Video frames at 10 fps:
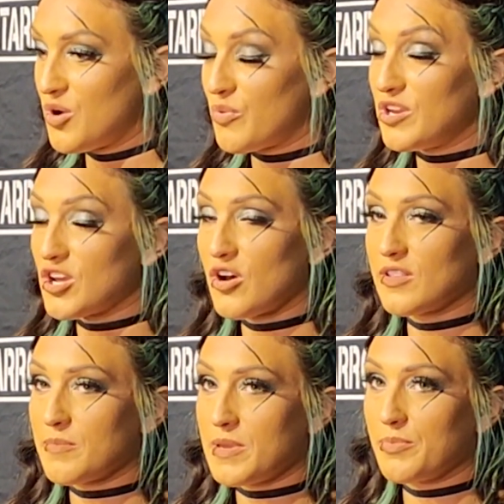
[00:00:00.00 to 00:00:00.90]
we
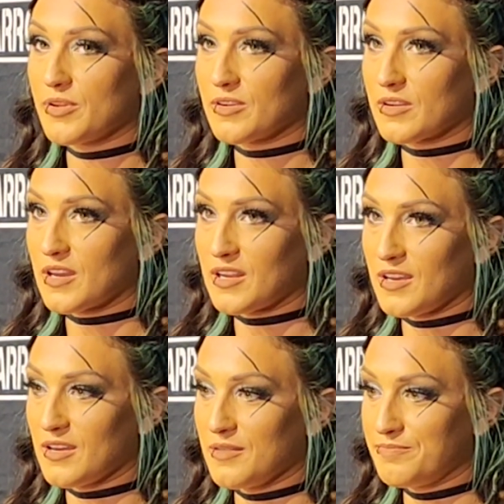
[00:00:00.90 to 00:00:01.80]
know that people are
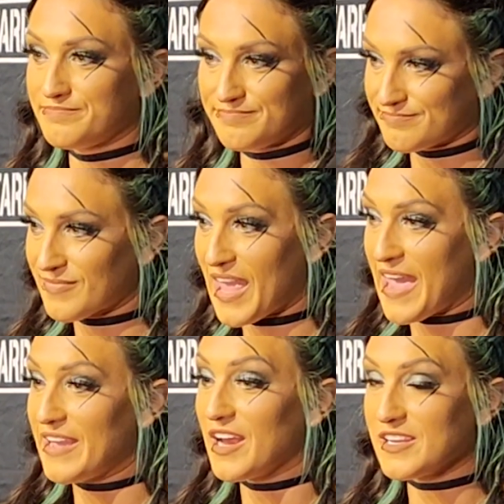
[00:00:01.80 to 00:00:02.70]
gonna
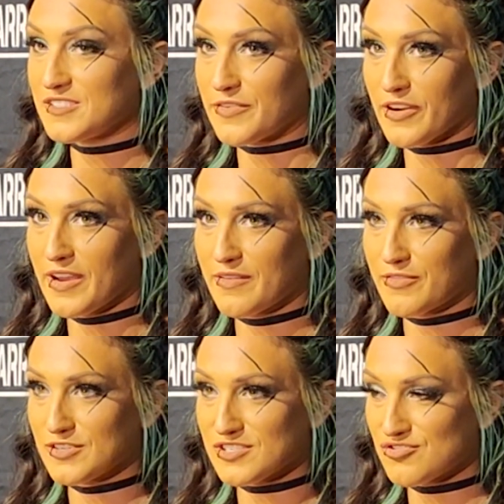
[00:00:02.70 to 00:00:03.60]
hate us for it,
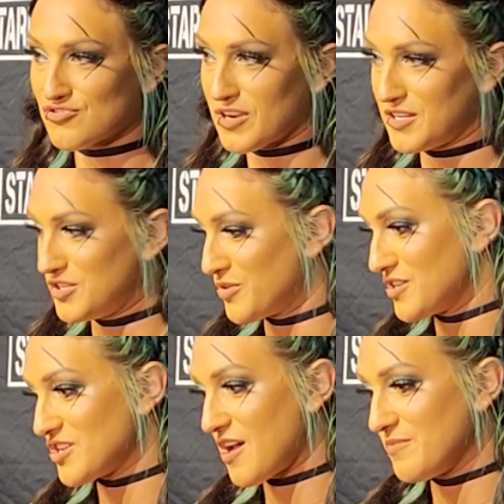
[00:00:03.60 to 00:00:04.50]
for just trying to do
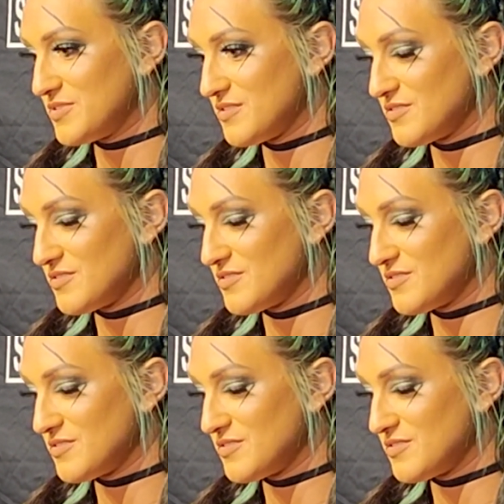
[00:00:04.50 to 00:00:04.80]
our jobs.